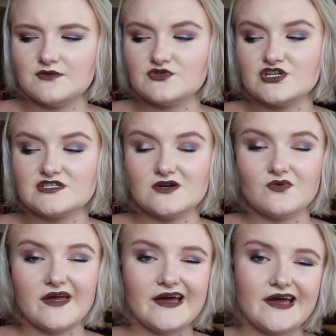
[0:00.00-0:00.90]
It was just
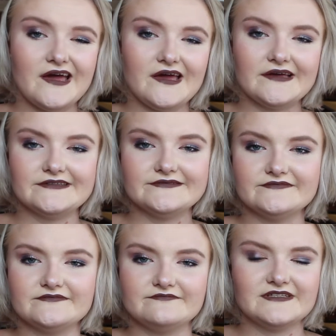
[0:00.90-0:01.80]
okay,
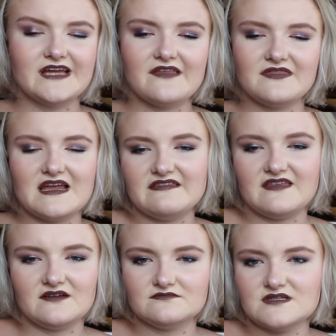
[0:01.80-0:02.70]
and but not
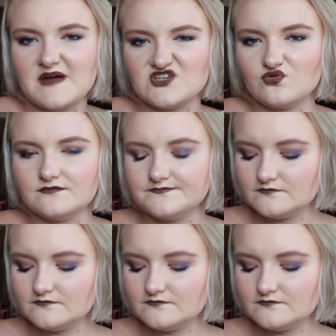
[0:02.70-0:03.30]
anything special.